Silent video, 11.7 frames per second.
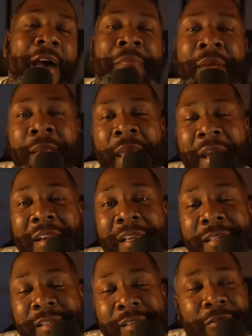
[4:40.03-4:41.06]
been like
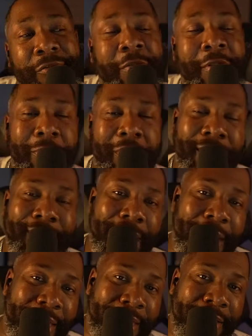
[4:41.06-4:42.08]
this from the
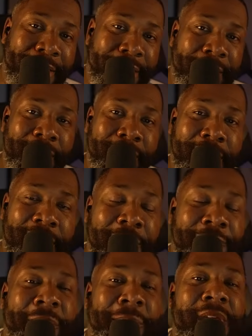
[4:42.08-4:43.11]
beginning, if
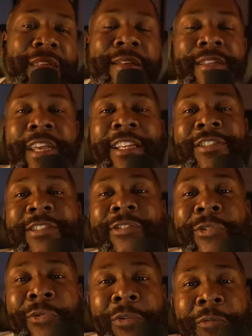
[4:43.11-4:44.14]
you paid attention to
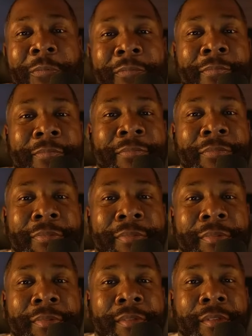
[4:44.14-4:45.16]
him.
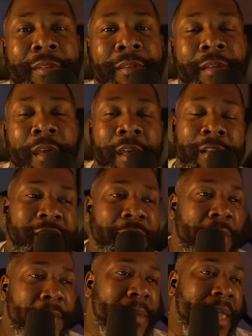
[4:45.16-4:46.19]
See,
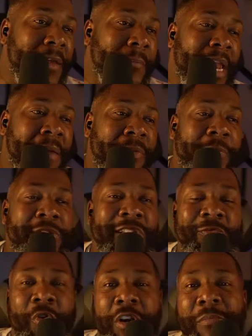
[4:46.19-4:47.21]
but many black people just
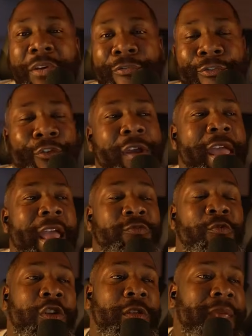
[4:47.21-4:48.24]
want to be friends,
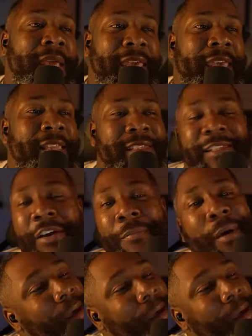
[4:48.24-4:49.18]
want to be kissing up.